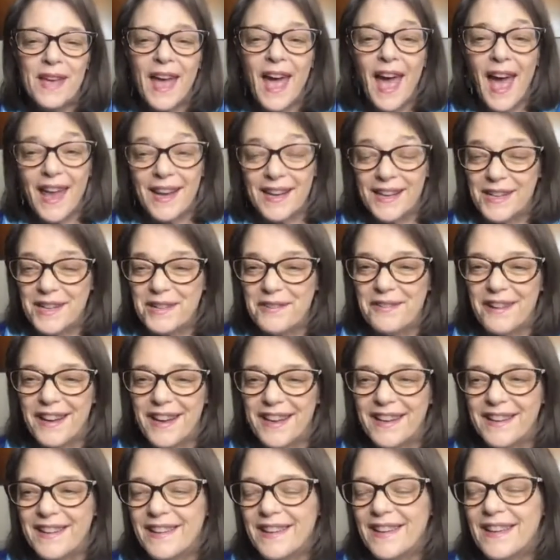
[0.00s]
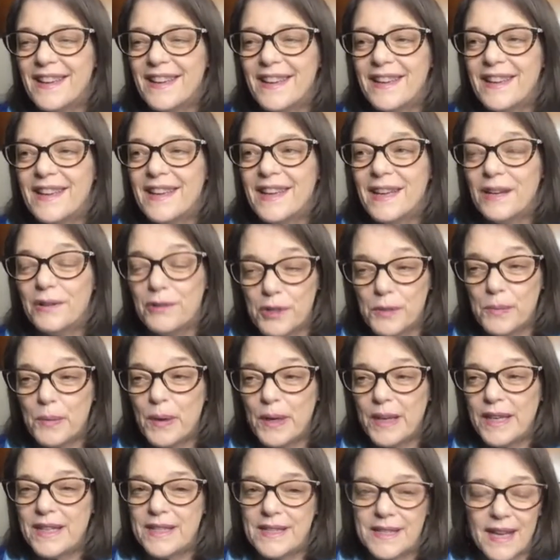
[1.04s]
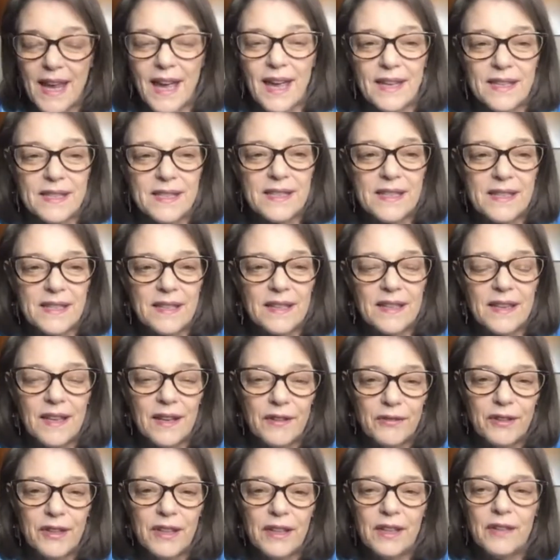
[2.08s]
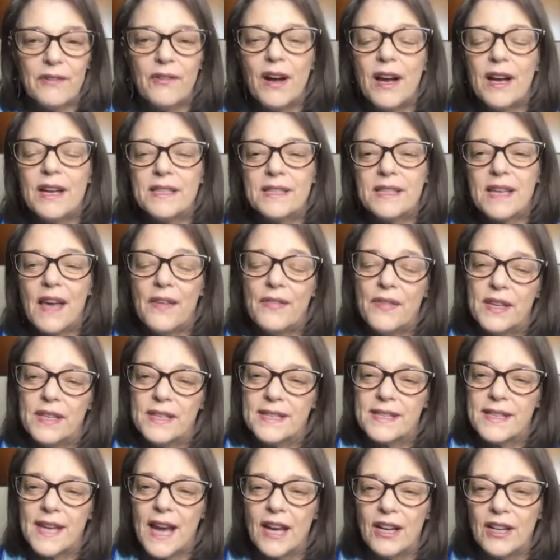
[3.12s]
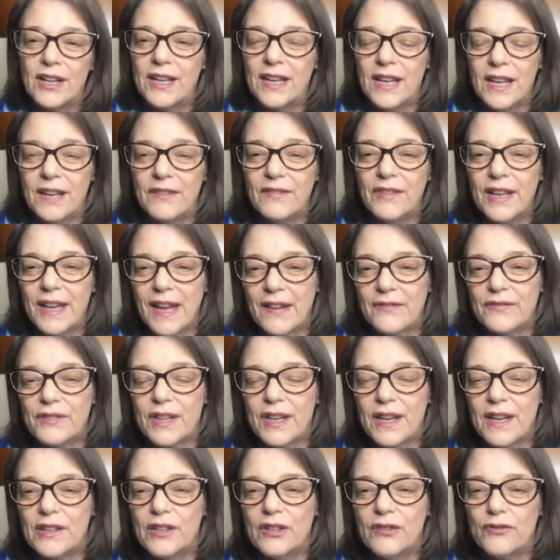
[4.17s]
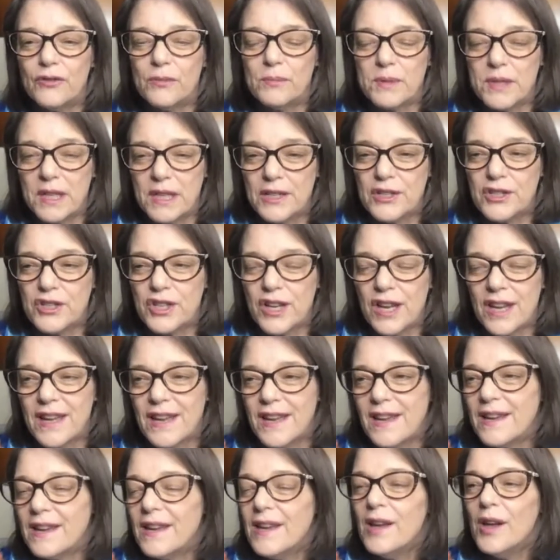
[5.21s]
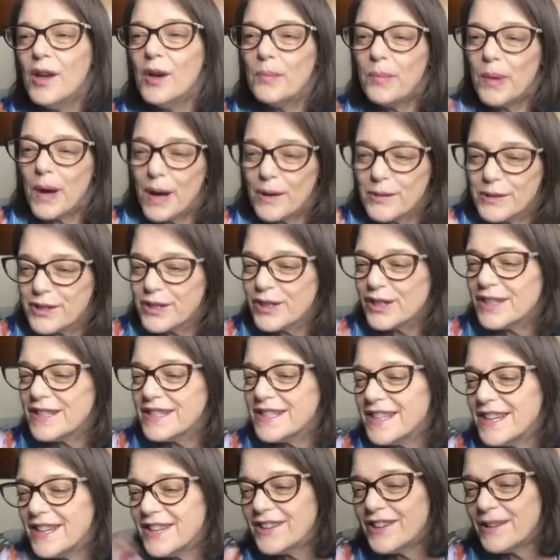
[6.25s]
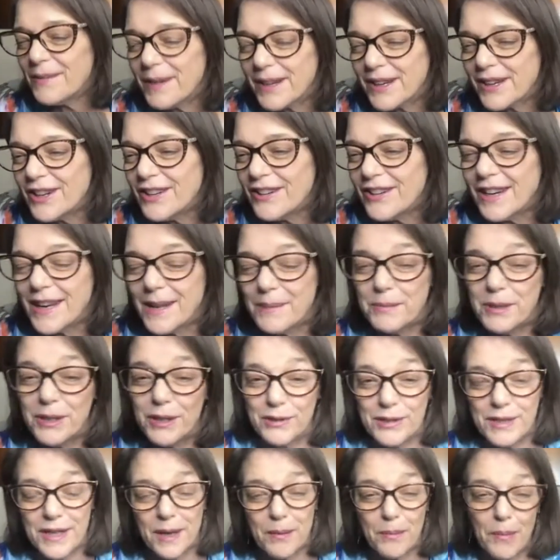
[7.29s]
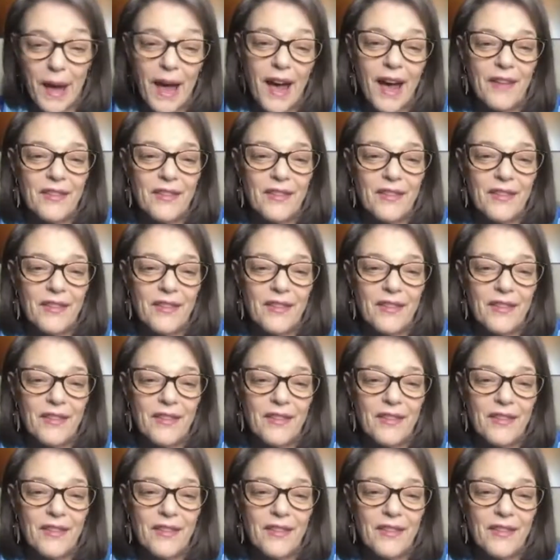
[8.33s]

At any rate, it was pretty intense. It really was. And then Saturday evening after I got home from teaching, Paul was cooking dinner. And I'm like, all right, I'm going to go take a bath.